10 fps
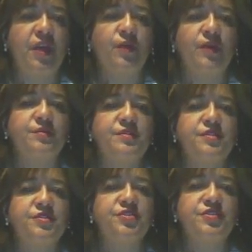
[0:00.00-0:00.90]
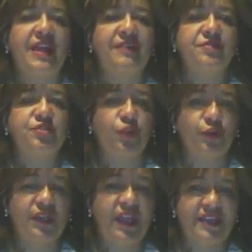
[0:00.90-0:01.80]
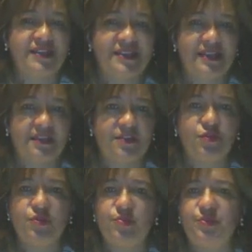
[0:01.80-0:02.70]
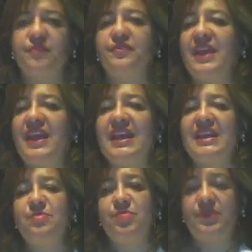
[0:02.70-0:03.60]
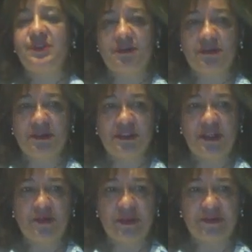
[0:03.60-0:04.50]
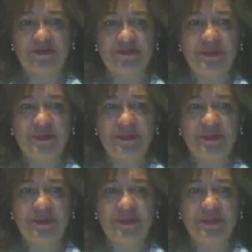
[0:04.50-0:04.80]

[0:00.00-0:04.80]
what researchers have done and said to improve any particular topic.